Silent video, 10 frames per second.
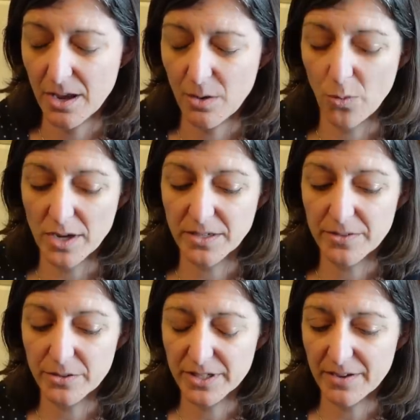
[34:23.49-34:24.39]
One of
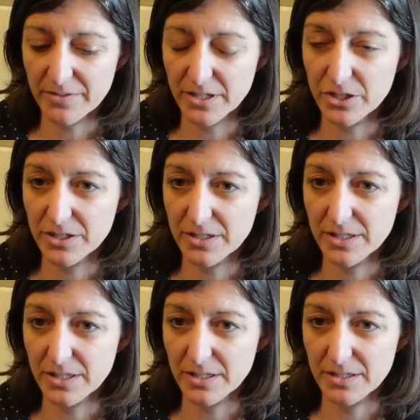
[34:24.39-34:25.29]
those
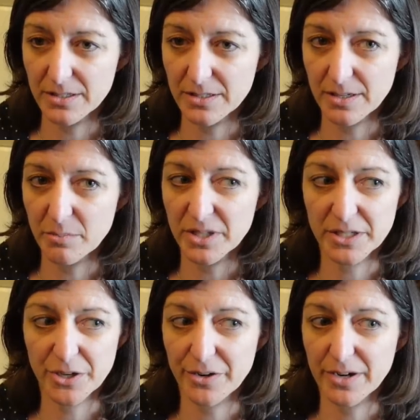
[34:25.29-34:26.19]
definitions is a
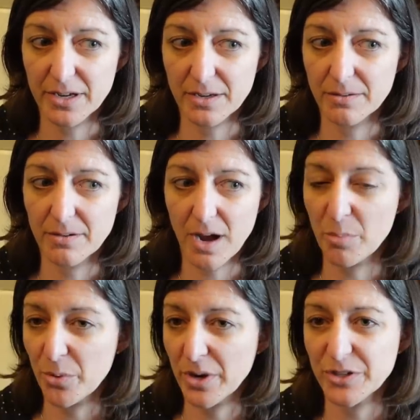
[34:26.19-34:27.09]
military
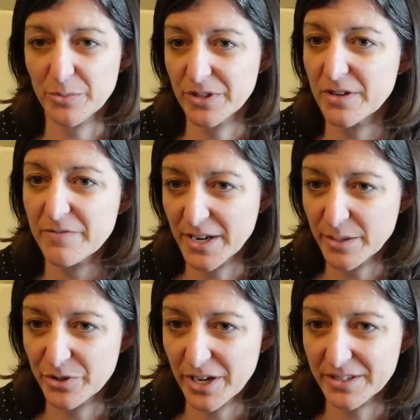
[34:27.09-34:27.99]
operation with a defined
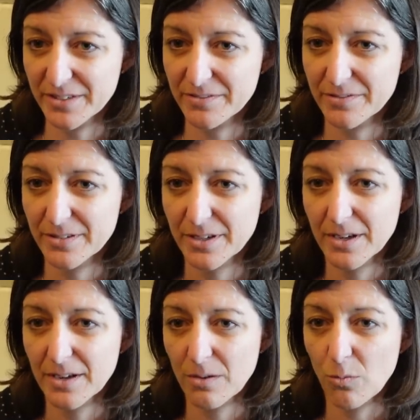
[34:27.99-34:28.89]
objective.
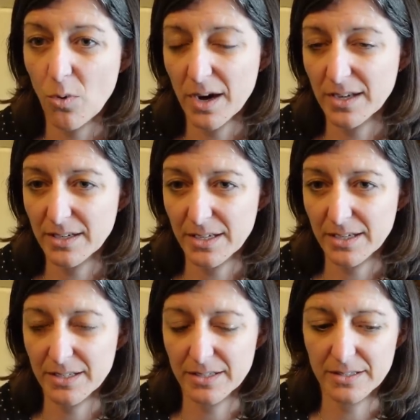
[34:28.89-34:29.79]
One
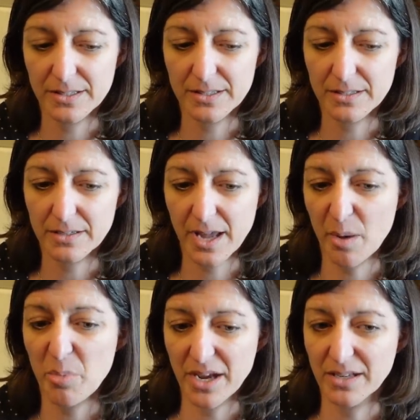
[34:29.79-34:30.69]
is
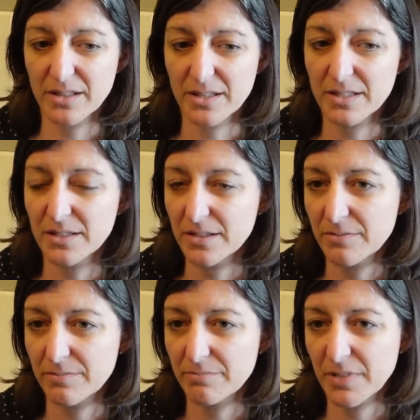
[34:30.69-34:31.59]
campaign in the sense
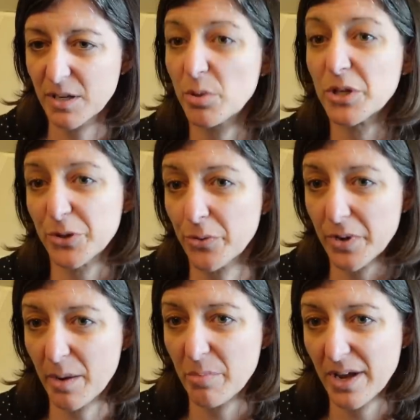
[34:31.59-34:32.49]
of like a political
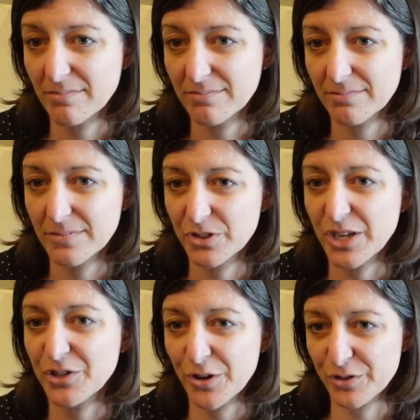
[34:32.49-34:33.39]
campaign,
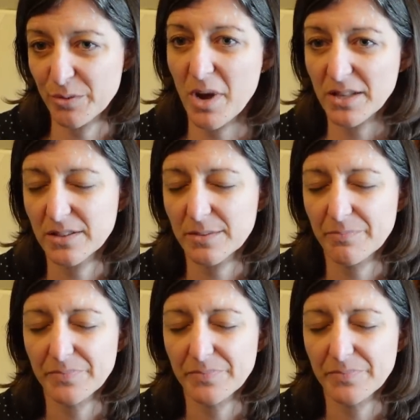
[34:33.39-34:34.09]
change hearts and minds.